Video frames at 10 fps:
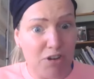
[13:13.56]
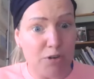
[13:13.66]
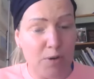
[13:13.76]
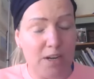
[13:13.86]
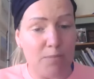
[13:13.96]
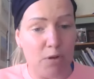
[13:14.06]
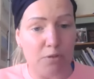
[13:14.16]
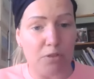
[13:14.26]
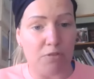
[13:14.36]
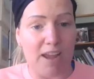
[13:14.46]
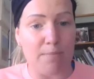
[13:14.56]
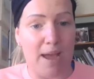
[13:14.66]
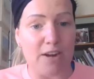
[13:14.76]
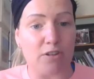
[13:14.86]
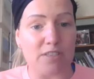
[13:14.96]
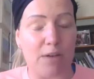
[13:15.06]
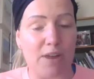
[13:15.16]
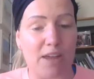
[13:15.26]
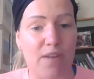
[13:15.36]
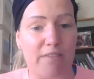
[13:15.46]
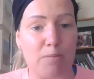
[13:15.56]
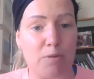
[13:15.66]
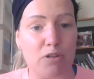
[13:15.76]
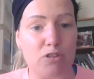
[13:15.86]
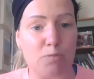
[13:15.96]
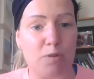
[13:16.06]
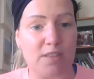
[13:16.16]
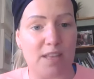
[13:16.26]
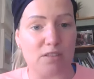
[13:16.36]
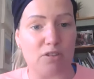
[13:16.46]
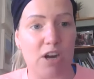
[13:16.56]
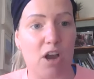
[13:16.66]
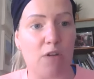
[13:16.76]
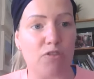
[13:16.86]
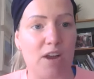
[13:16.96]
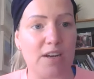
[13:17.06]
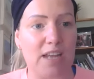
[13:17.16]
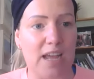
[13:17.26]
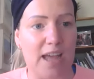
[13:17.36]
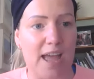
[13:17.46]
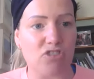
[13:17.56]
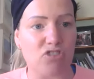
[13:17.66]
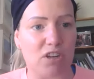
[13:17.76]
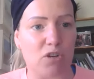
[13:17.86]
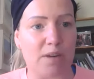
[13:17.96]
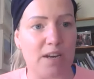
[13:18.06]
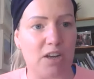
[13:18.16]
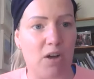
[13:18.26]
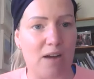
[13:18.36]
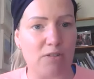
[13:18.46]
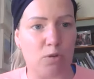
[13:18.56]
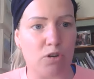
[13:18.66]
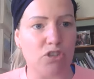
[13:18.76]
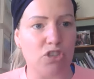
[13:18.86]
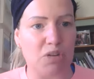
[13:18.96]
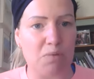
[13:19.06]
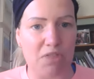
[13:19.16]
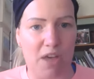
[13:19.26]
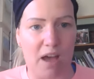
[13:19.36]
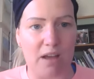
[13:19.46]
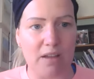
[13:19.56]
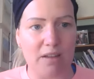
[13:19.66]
300 quid a month, right? Might not sound like very much, but that's £3,500 a year extra coming into your house. What could you do with that?